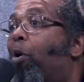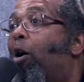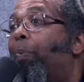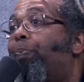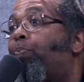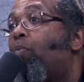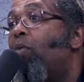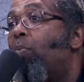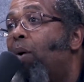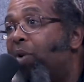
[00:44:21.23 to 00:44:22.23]
bar,
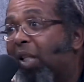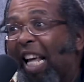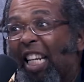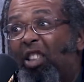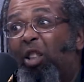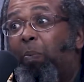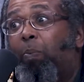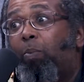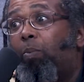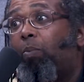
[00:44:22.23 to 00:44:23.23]
but with lettuce.
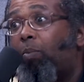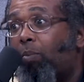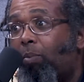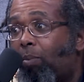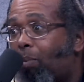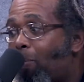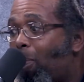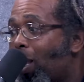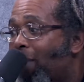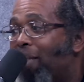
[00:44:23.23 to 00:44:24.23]
If